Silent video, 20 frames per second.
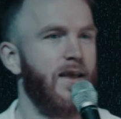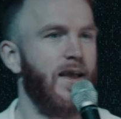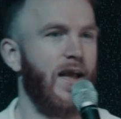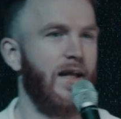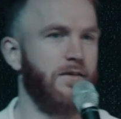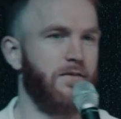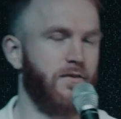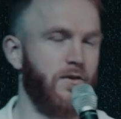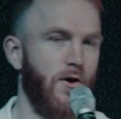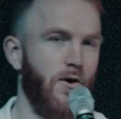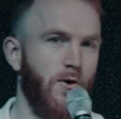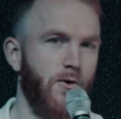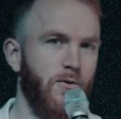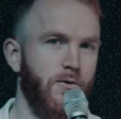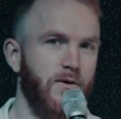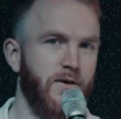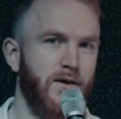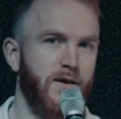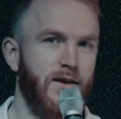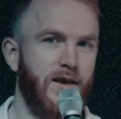And
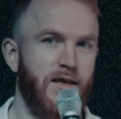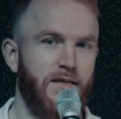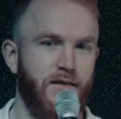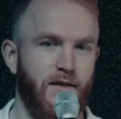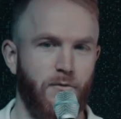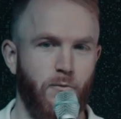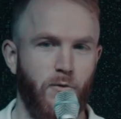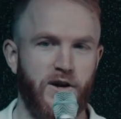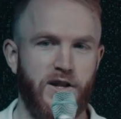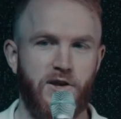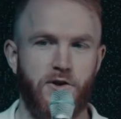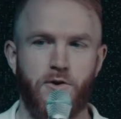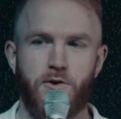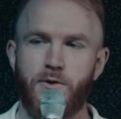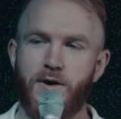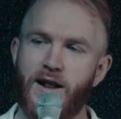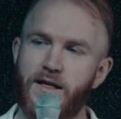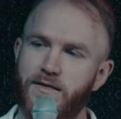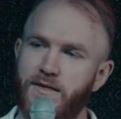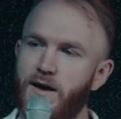so he says, What do you do?
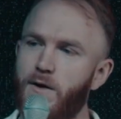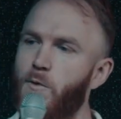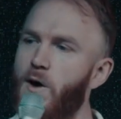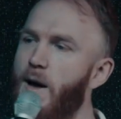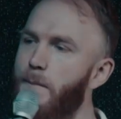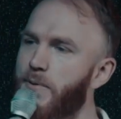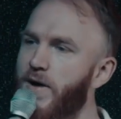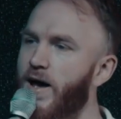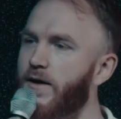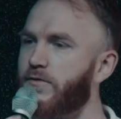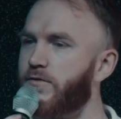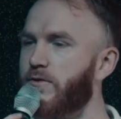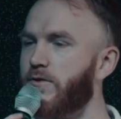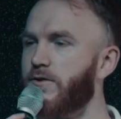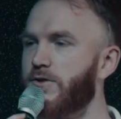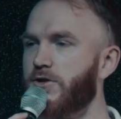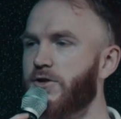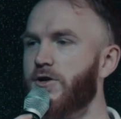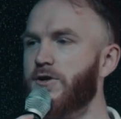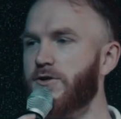And I said, Well, I pastor
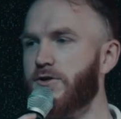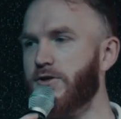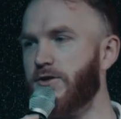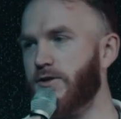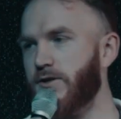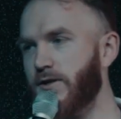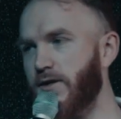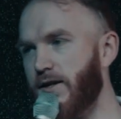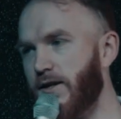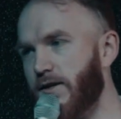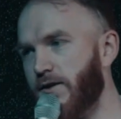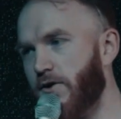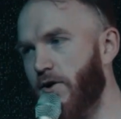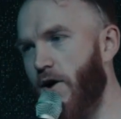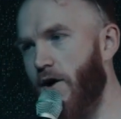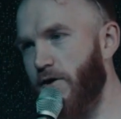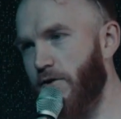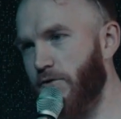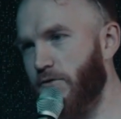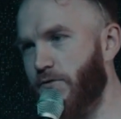a church in
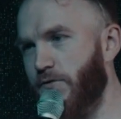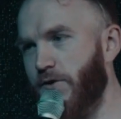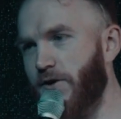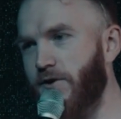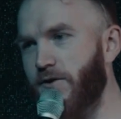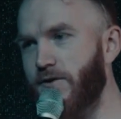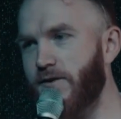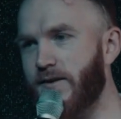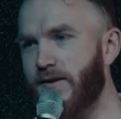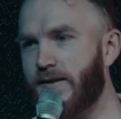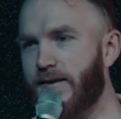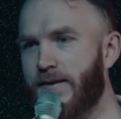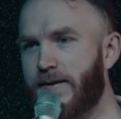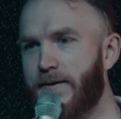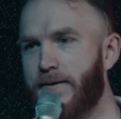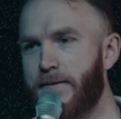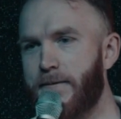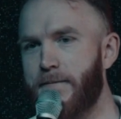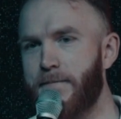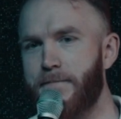Cartersville.
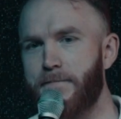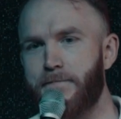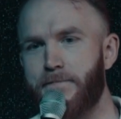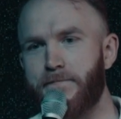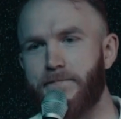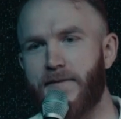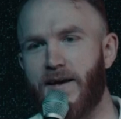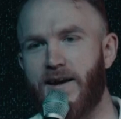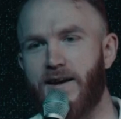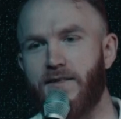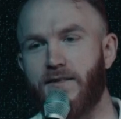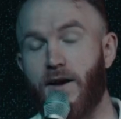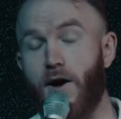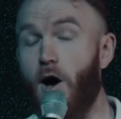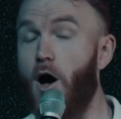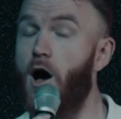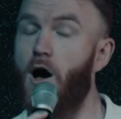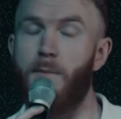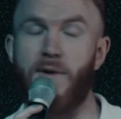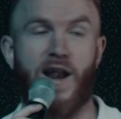And he's like,
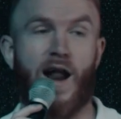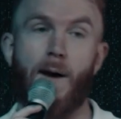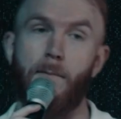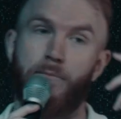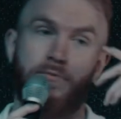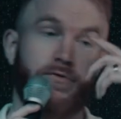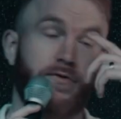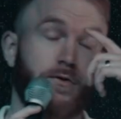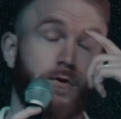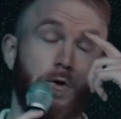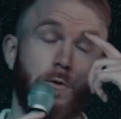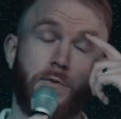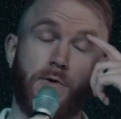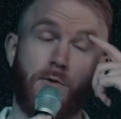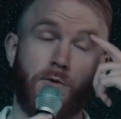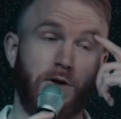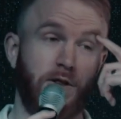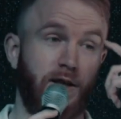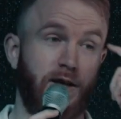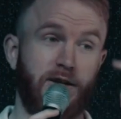Oh, man, I'm super
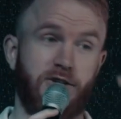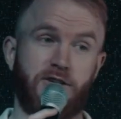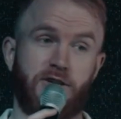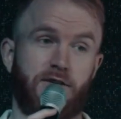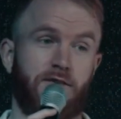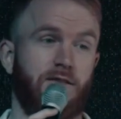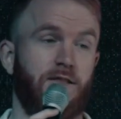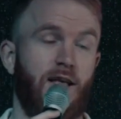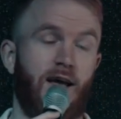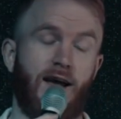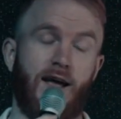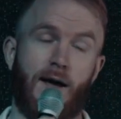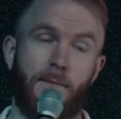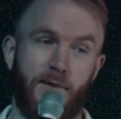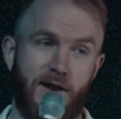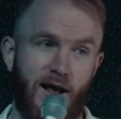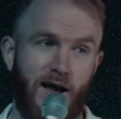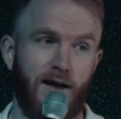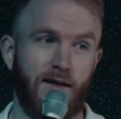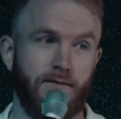religious. Like, I
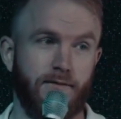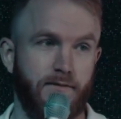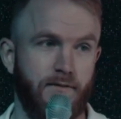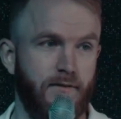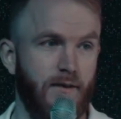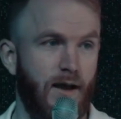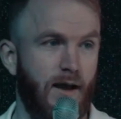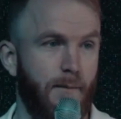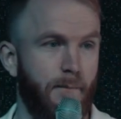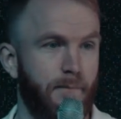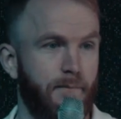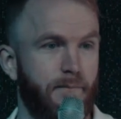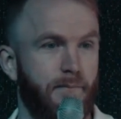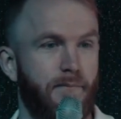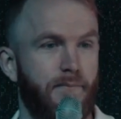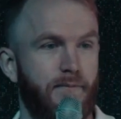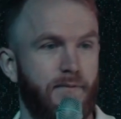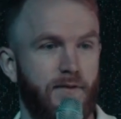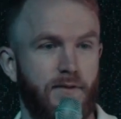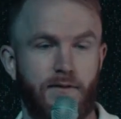mean, I, I'm
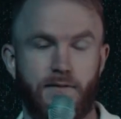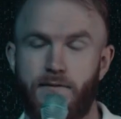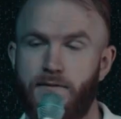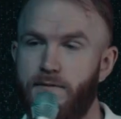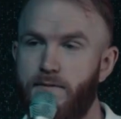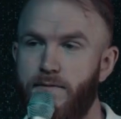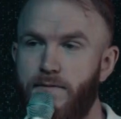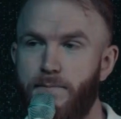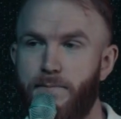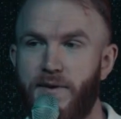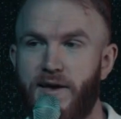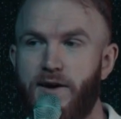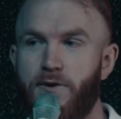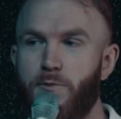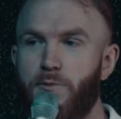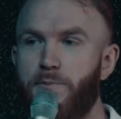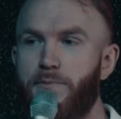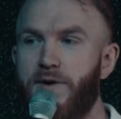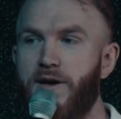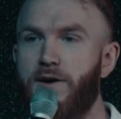big,
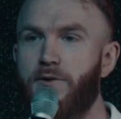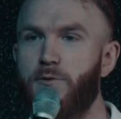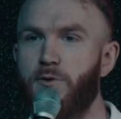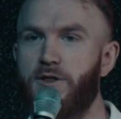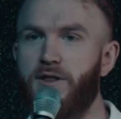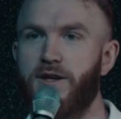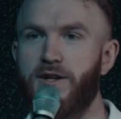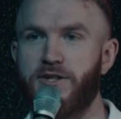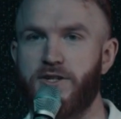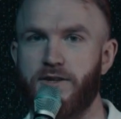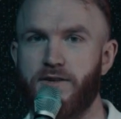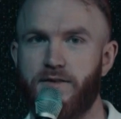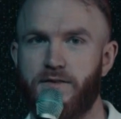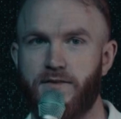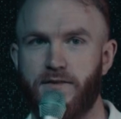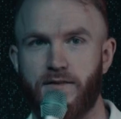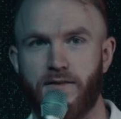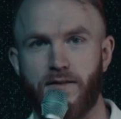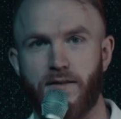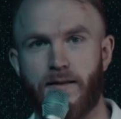big
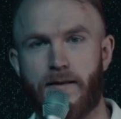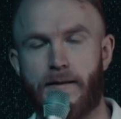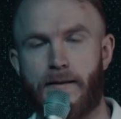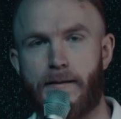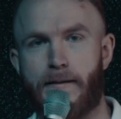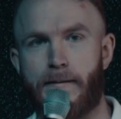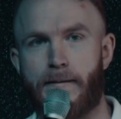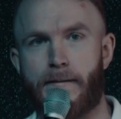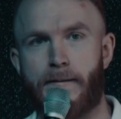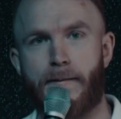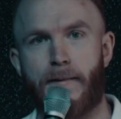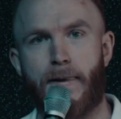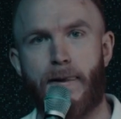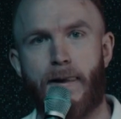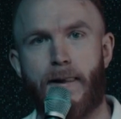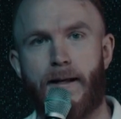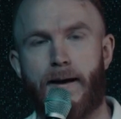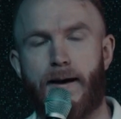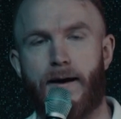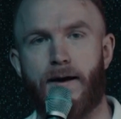religious. And,
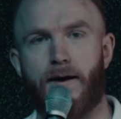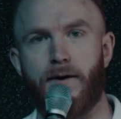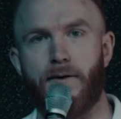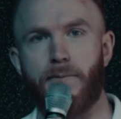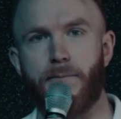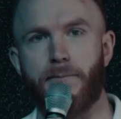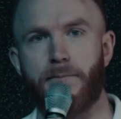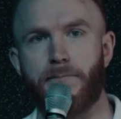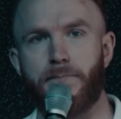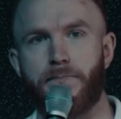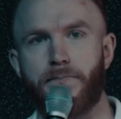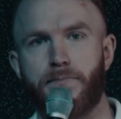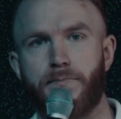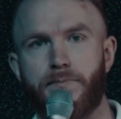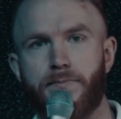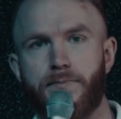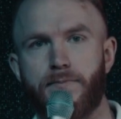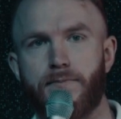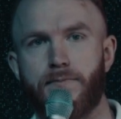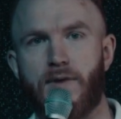um,
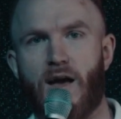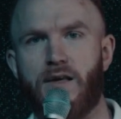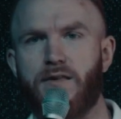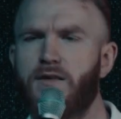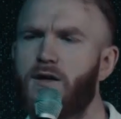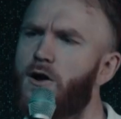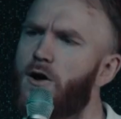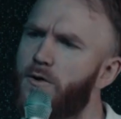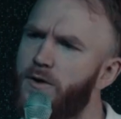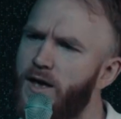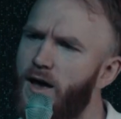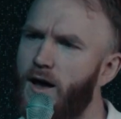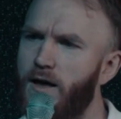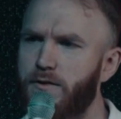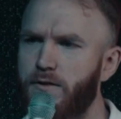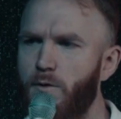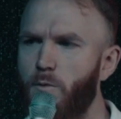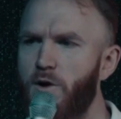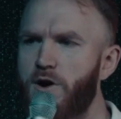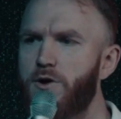I said, Oh, yeah. I
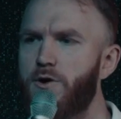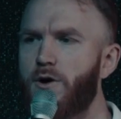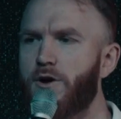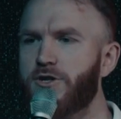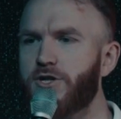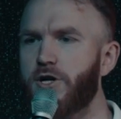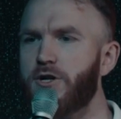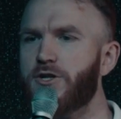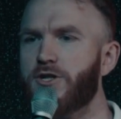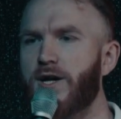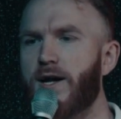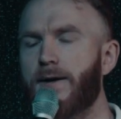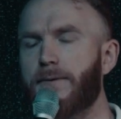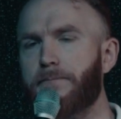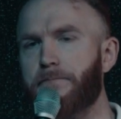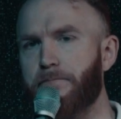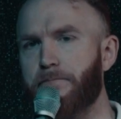said, Where do you go to church at?